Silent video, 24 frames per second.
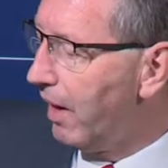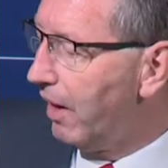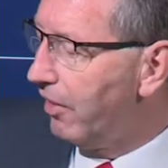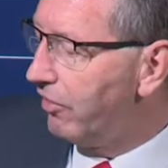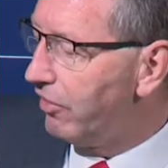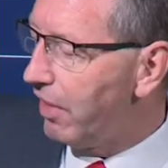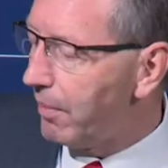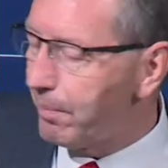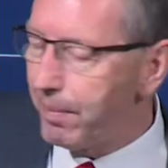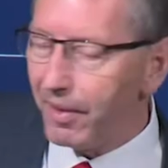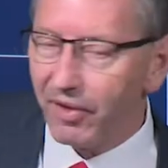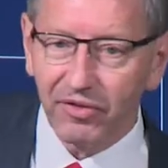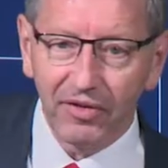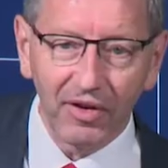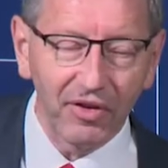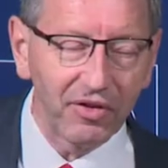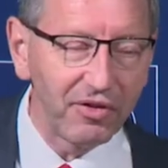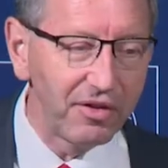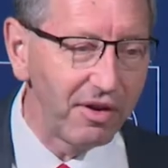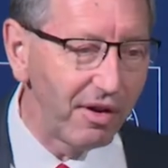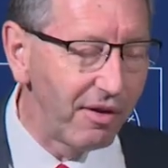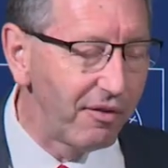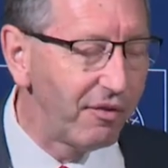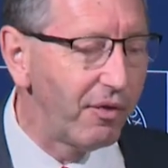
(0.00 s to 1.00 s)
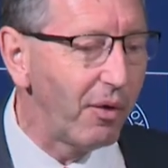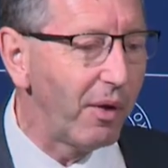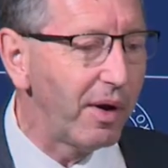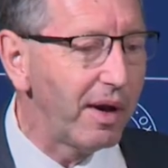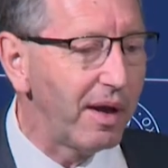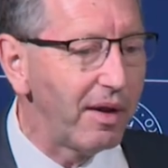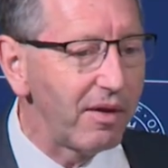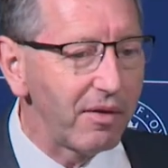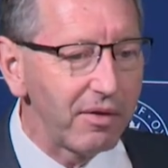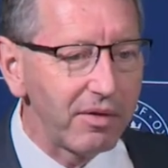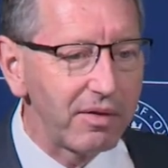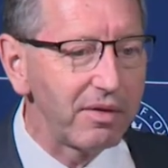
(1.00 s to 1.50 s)
Robustness to
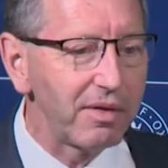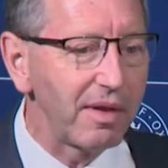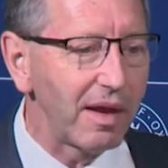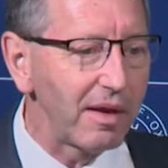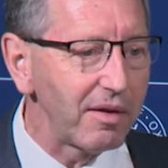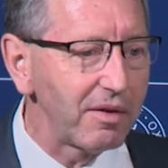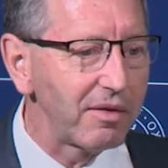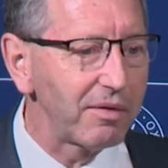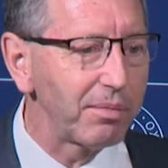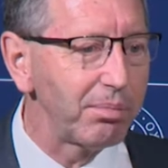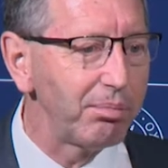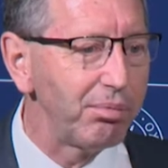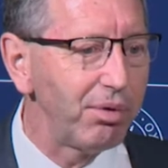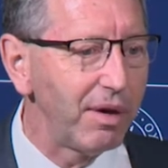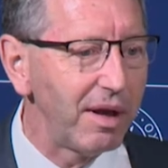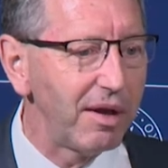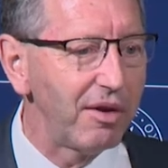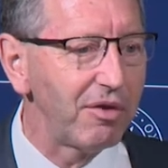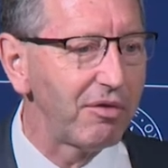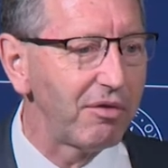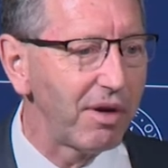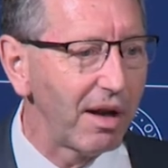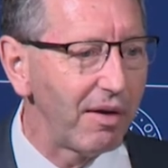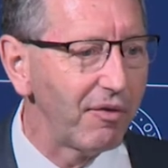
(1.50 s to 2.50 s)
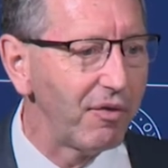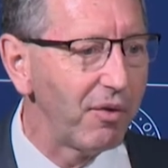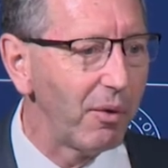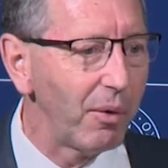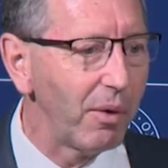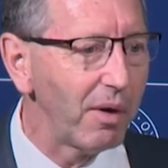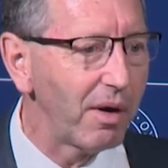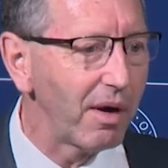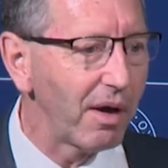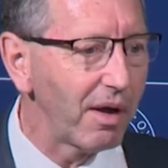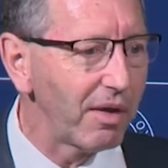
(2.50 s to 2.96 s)
avoidance, that's pretty straightforward.